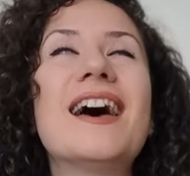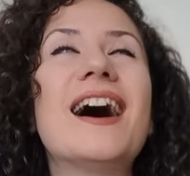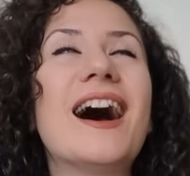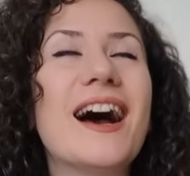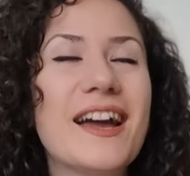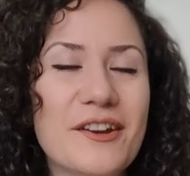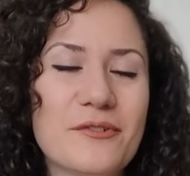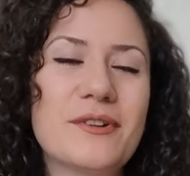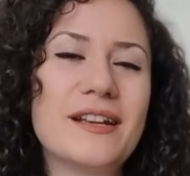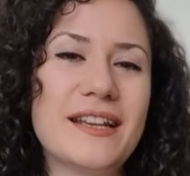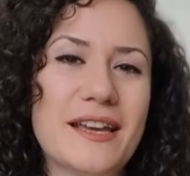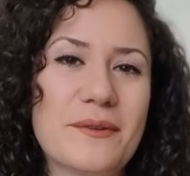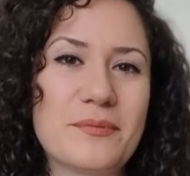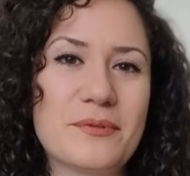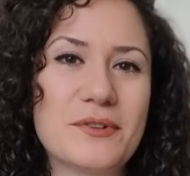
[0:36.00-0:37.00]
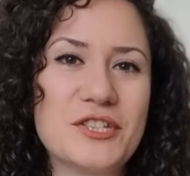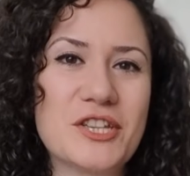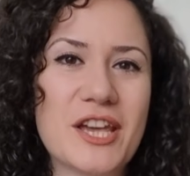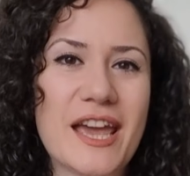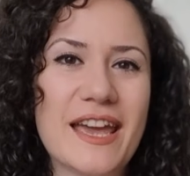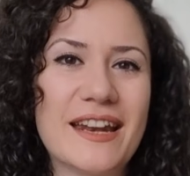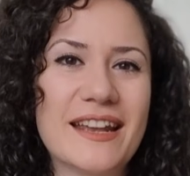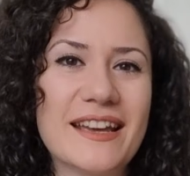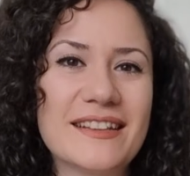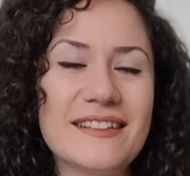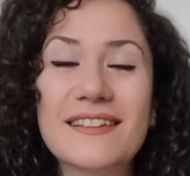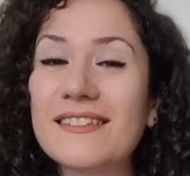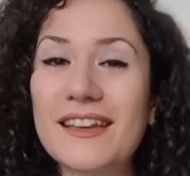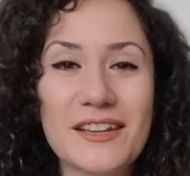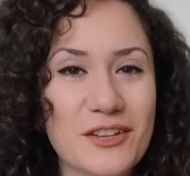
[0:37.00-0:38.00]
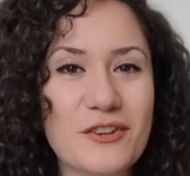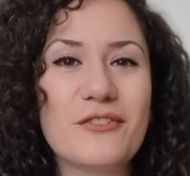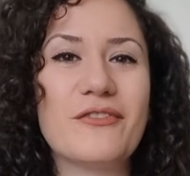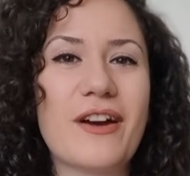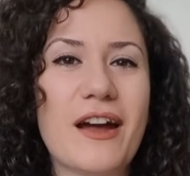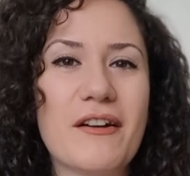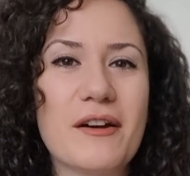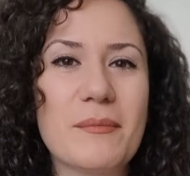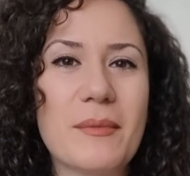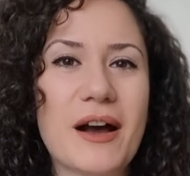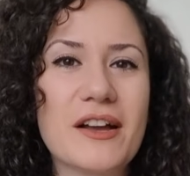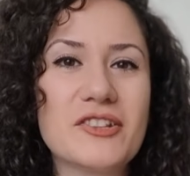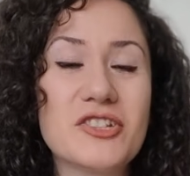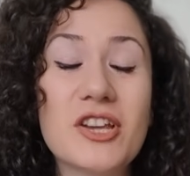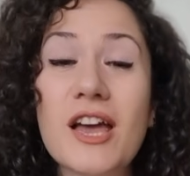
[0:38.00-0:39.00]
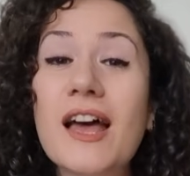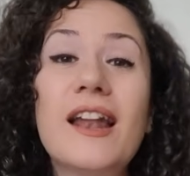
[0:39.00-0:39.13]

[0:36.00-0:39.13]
I really appreciate it. Thank you very much.